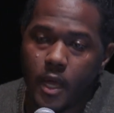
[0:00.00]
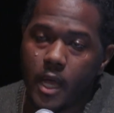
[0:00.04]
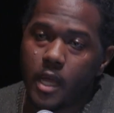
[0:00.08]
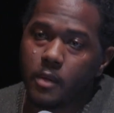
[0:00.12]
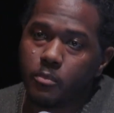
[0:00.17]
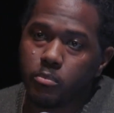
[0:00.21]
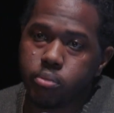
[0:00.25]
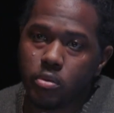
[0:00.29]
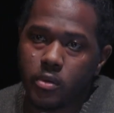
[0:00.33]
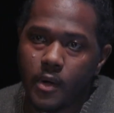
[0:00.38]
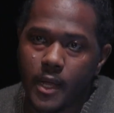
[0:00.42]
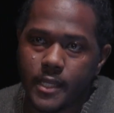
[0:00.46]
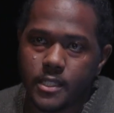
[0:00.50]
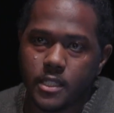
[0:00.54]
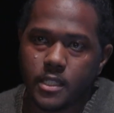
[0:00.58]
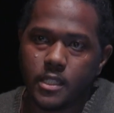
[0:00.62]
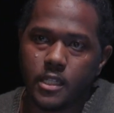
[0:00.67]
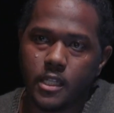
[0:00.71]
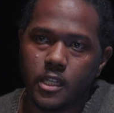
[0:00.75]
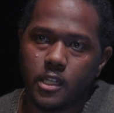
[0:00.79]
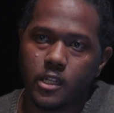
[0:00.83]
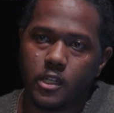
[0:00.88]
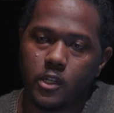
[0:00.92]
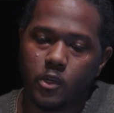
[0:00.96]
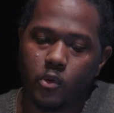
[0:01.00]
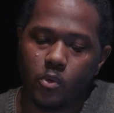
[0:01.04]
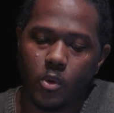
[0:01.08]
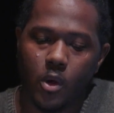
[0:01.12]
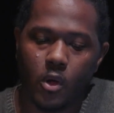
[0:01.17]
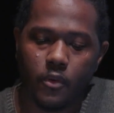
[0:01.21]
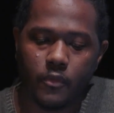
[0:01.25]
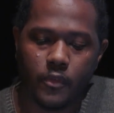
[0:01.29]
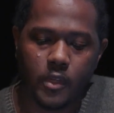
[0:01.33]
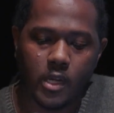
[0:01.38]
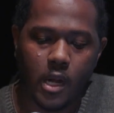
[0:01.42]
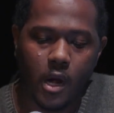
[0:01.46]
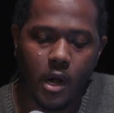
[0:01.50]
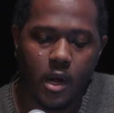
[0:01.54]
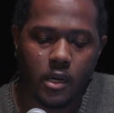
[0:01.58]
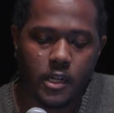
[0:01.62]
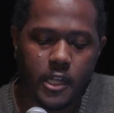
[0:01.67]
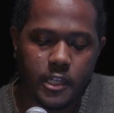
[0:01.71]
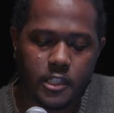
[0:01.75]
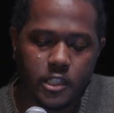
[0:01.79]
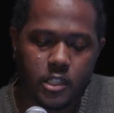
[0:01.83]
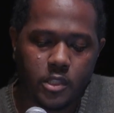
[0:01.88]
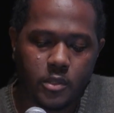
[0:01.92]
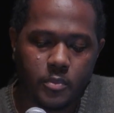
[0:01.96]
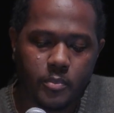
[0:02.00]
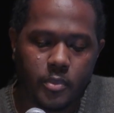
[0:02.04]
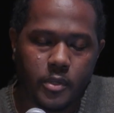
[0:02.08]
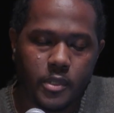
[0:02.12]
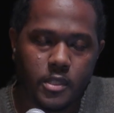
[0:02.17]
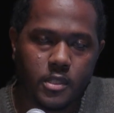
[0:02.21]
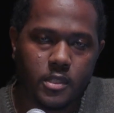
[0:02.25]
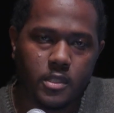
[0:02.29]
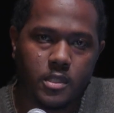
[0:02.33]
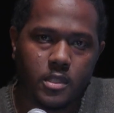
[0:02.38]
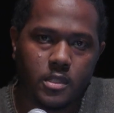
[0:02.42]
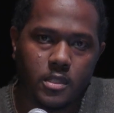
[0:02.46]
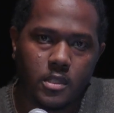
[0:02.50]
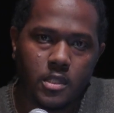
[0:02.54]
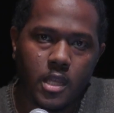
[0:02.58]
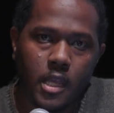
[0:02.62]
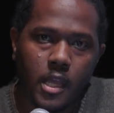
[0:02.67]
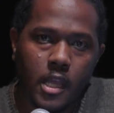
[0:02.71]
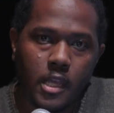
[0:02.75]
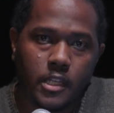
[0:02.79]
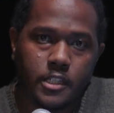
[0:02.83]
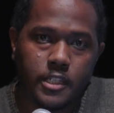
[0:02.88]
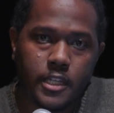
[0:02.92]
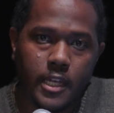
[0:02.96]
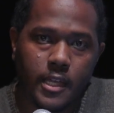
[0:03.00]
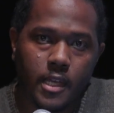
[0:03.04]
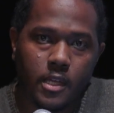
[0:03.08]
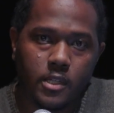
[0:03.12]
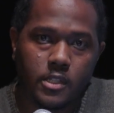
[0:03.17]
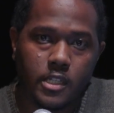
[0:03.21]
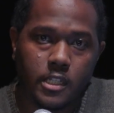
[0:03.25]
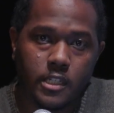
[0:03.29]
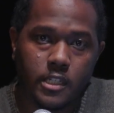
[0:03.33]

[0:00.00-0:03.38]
unprecedented growth in our nation's prisons, jails, and